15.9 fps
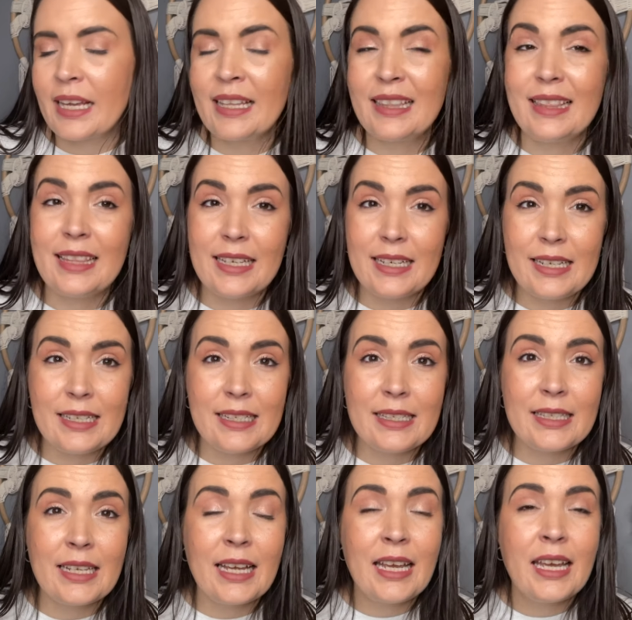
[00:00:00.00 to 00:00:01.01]
This
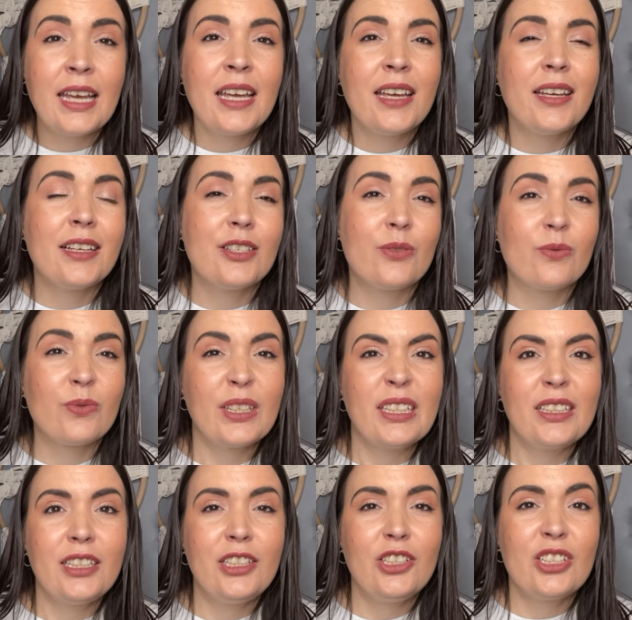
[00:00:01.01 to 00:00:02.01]
is
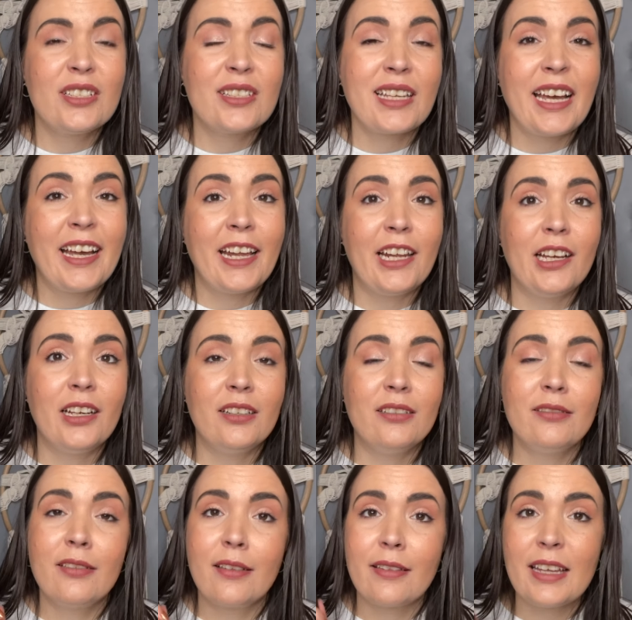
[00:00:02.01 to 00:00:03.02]
really just kind of
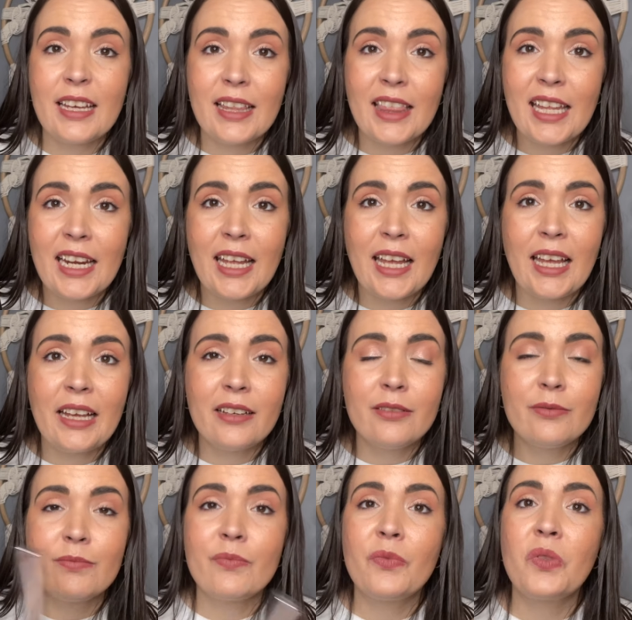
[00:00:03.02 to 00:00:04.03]
lengthening
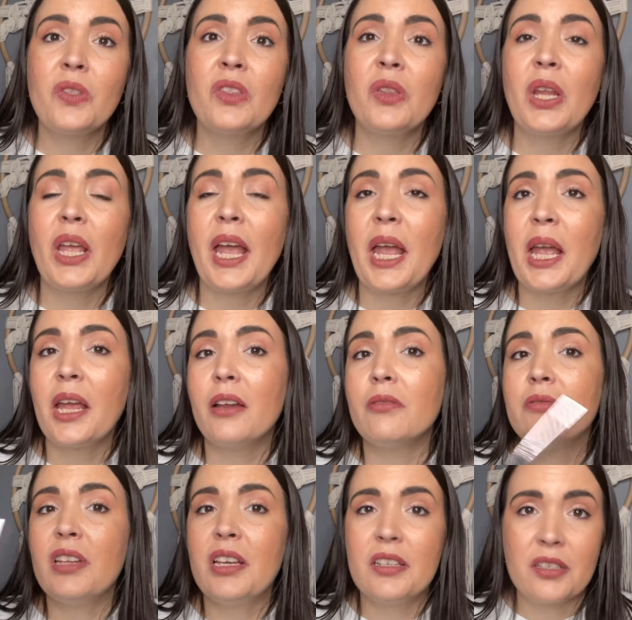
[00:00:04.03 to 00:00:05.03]
and
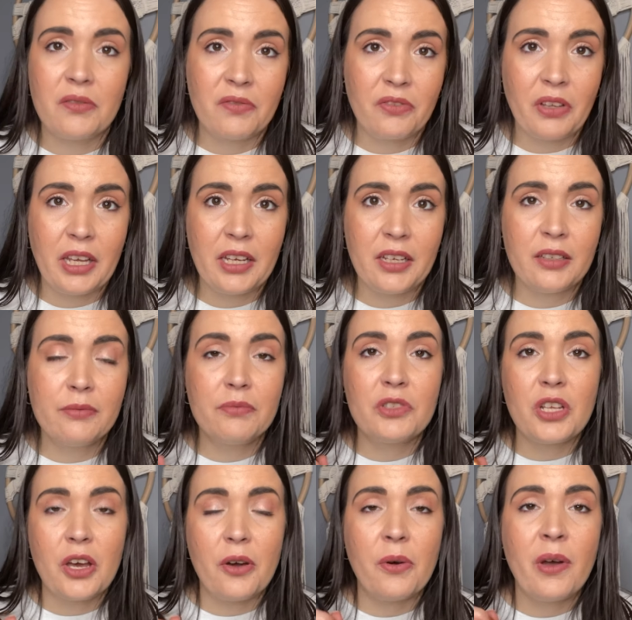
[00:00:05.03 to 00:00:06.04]
doesn't flake.
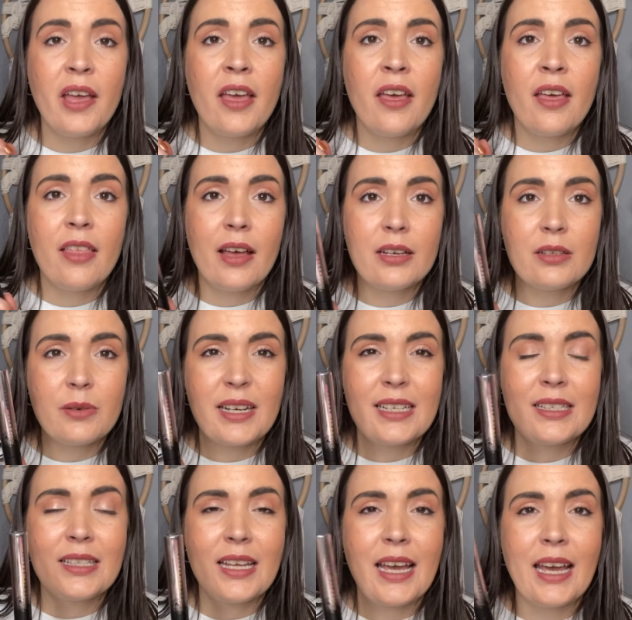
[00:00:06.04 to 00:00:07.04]
So that's why I
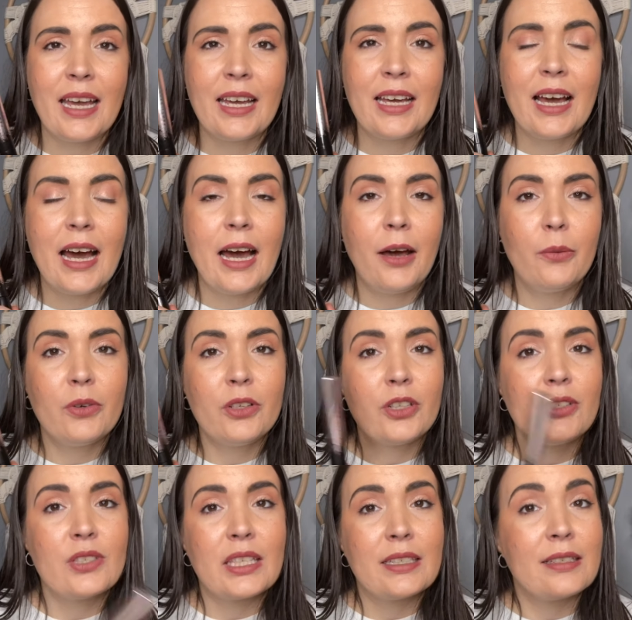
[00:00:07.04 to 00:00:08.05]
say I would
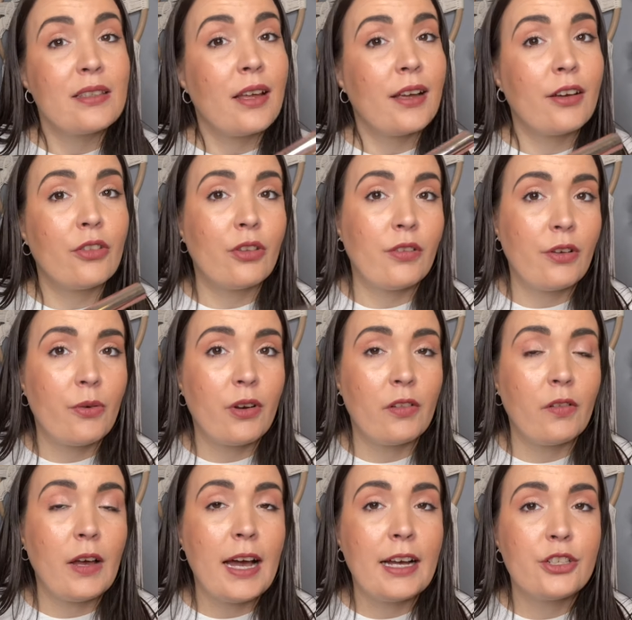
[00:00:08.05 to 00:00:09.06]
use this like on the lower
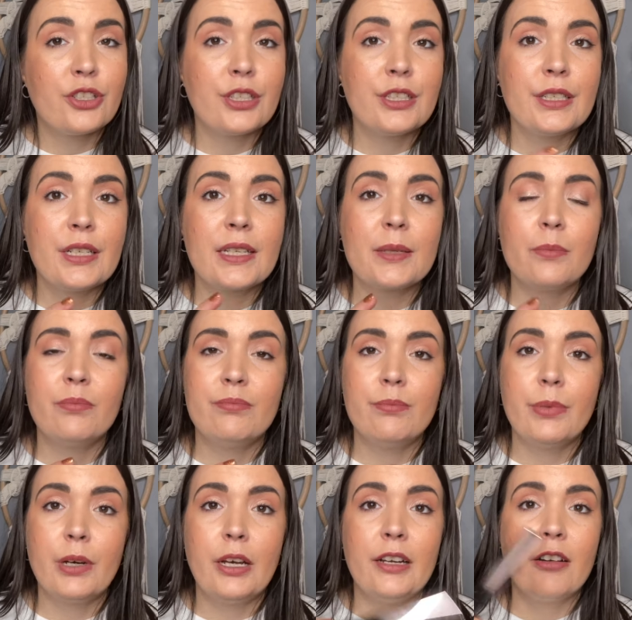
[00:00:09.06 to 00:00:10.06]
lashes,
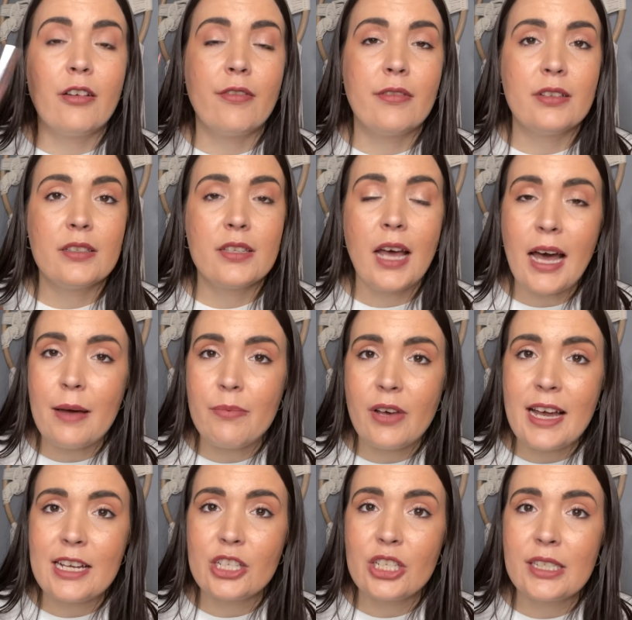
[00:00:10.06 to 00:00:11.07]
but on the top
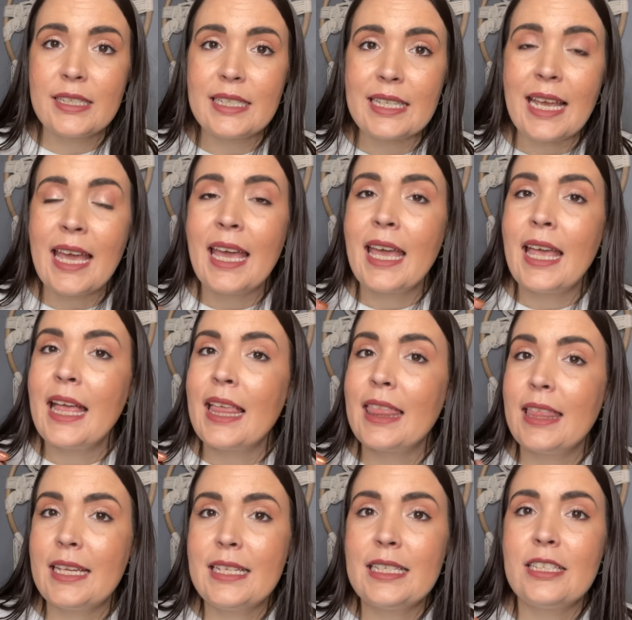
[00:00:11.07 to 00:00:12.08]
lashes,
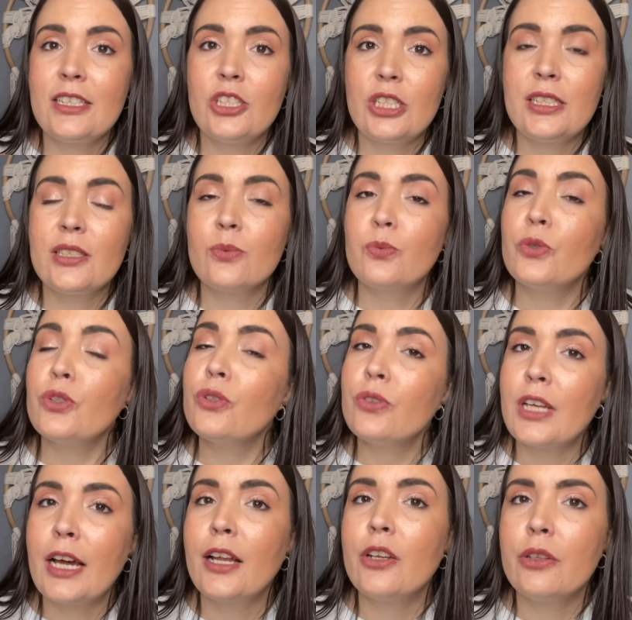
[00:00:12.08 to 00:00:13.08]
this just will
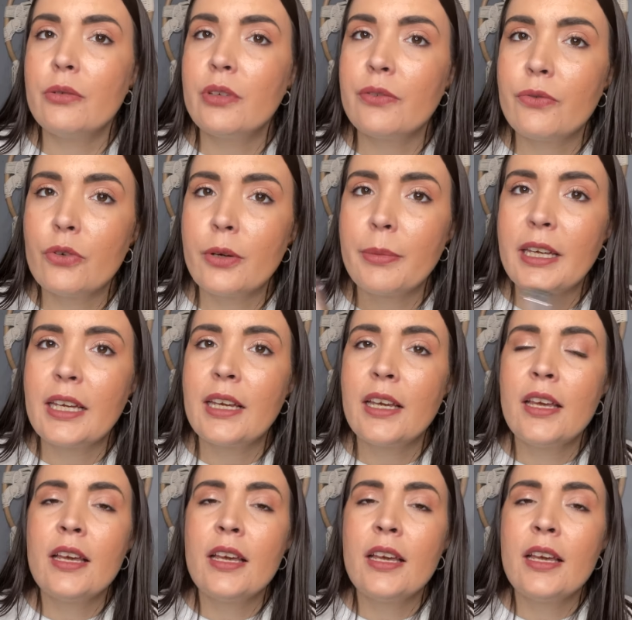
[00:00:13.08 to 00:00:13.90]
not do it for me.